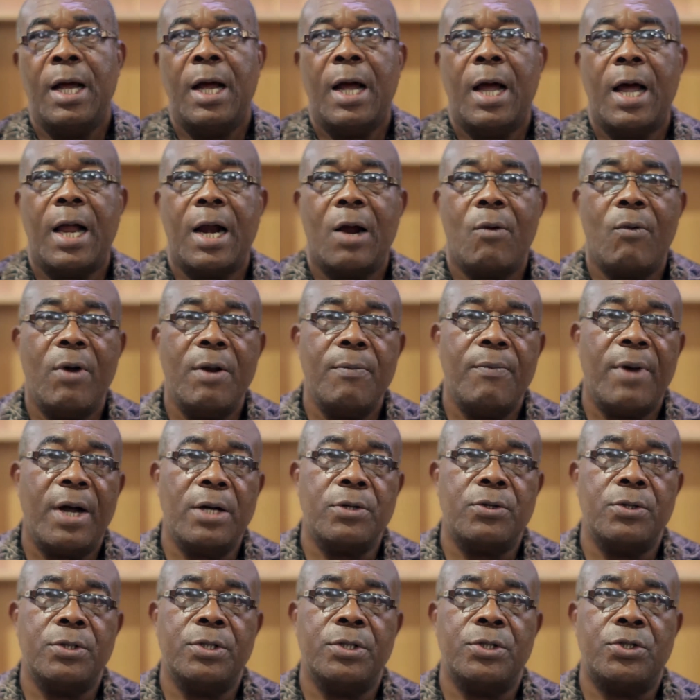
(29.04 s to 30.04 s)
And I went
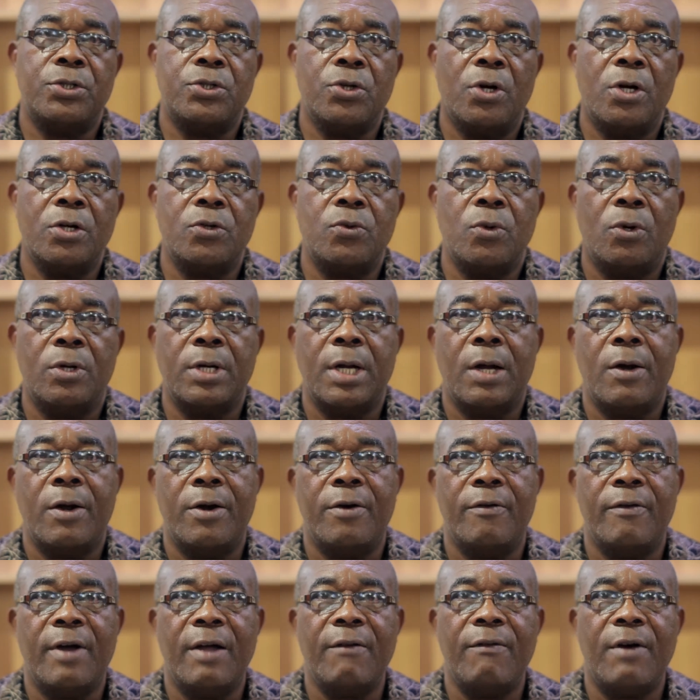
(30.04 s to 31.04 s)
back to the church on
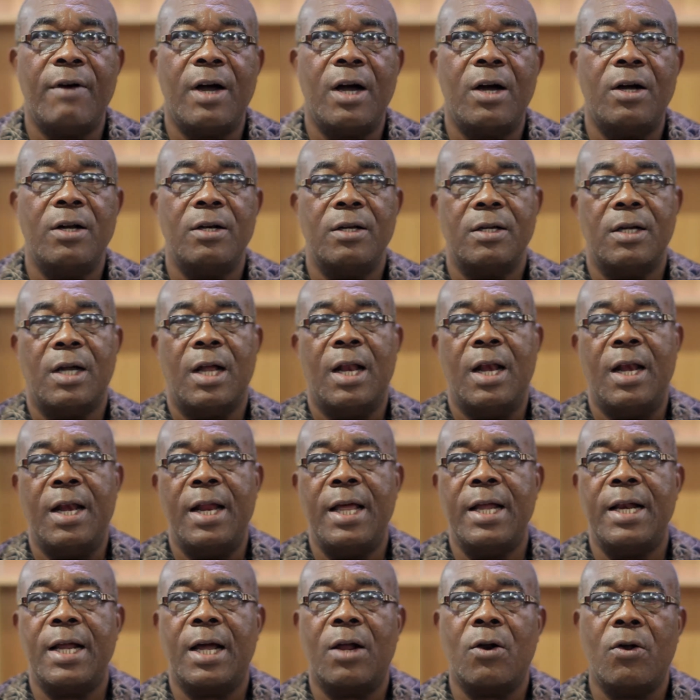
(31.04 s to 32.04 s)
our revival. I
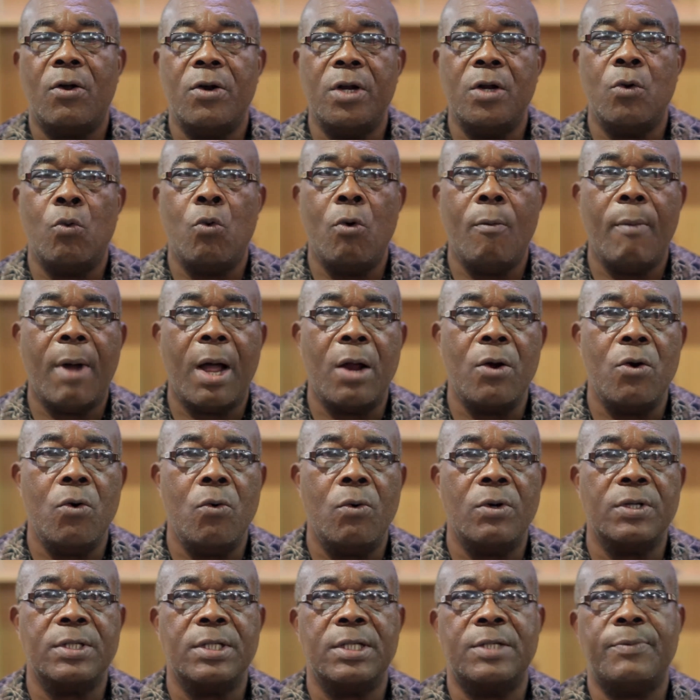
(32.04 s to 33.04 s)
laid hand on a woman who
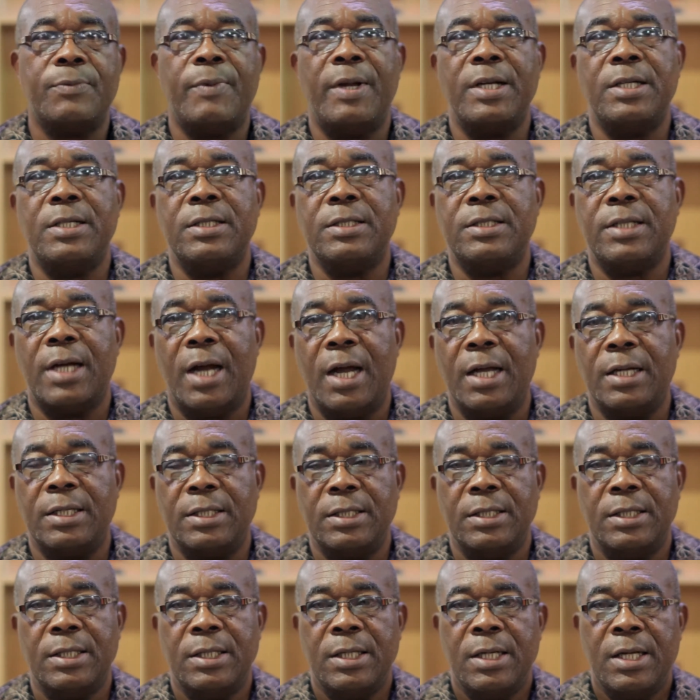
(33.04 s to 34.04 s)
was expecting child.
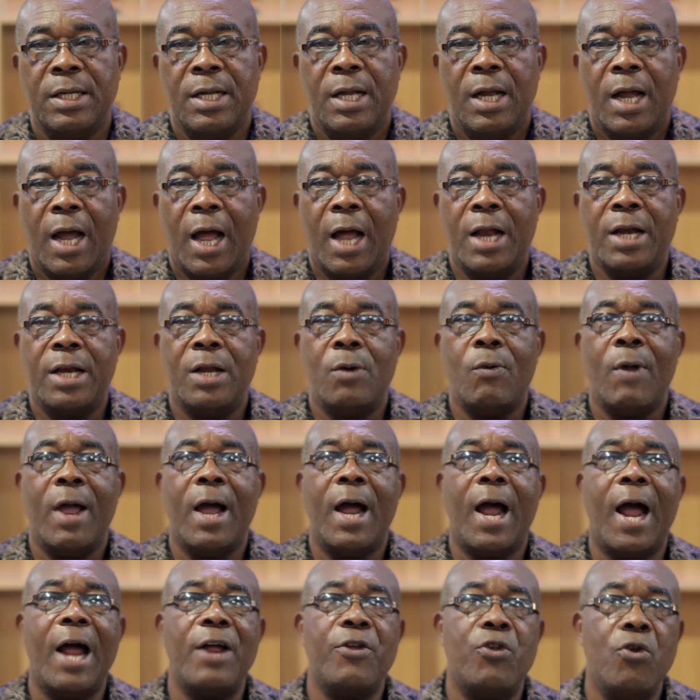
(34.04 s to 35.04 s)
And there were
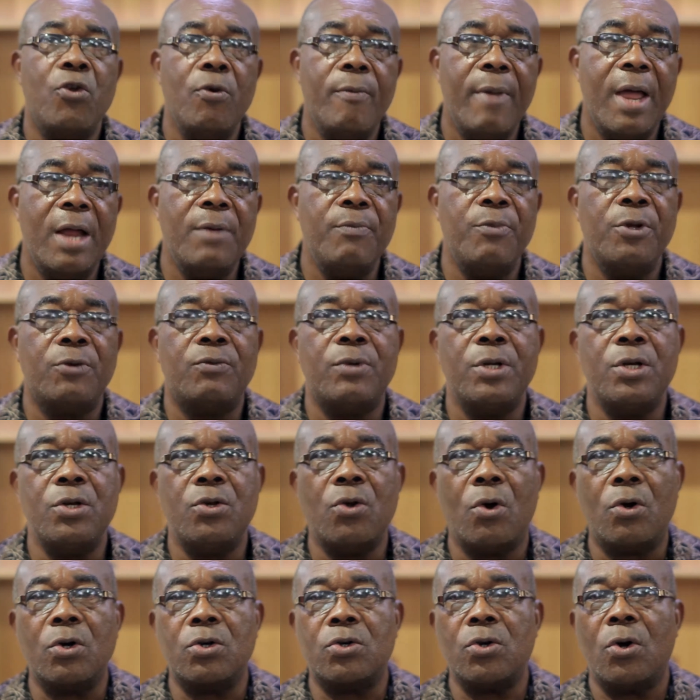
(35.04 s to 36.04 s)
argument between
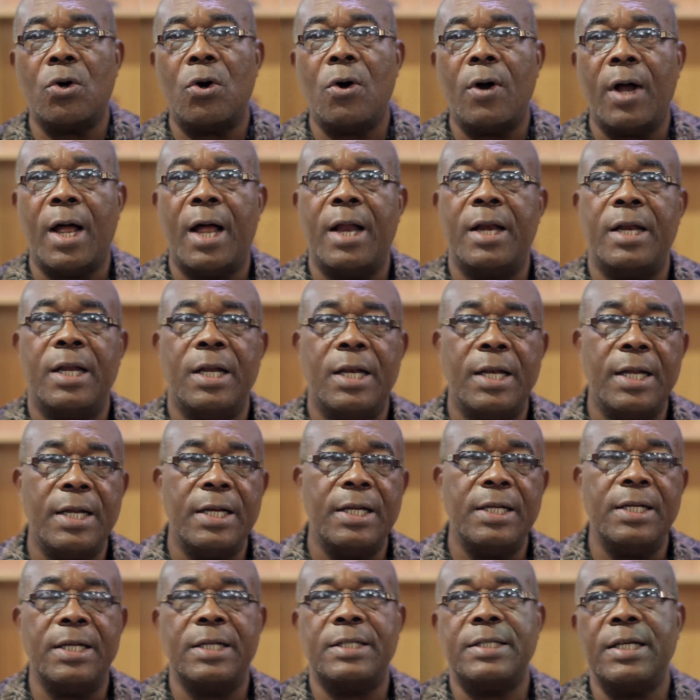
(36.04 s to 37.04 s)
doctor and the
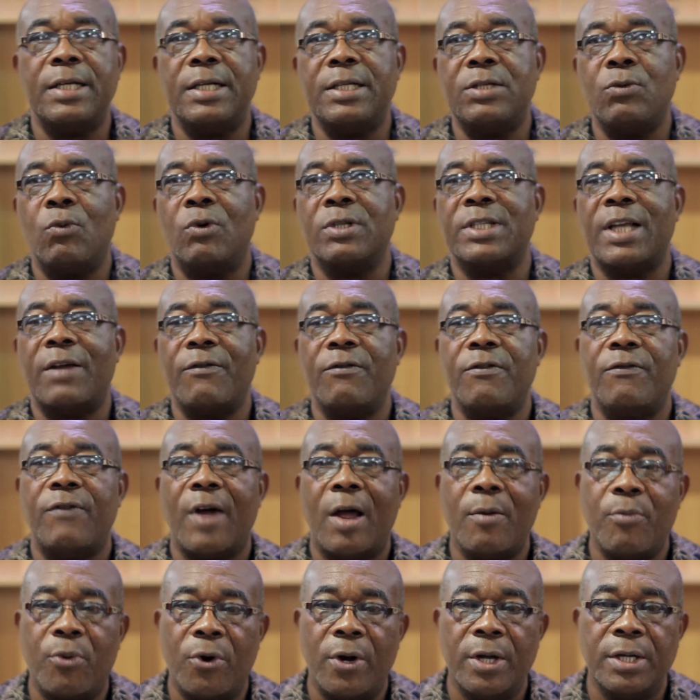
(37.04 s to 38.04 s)
lady. They said she was having
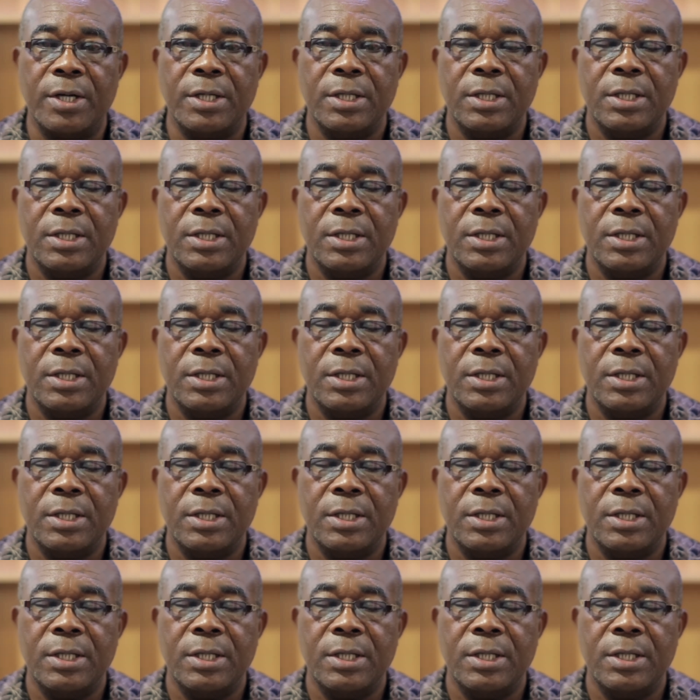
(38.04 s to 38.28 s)
fibroid.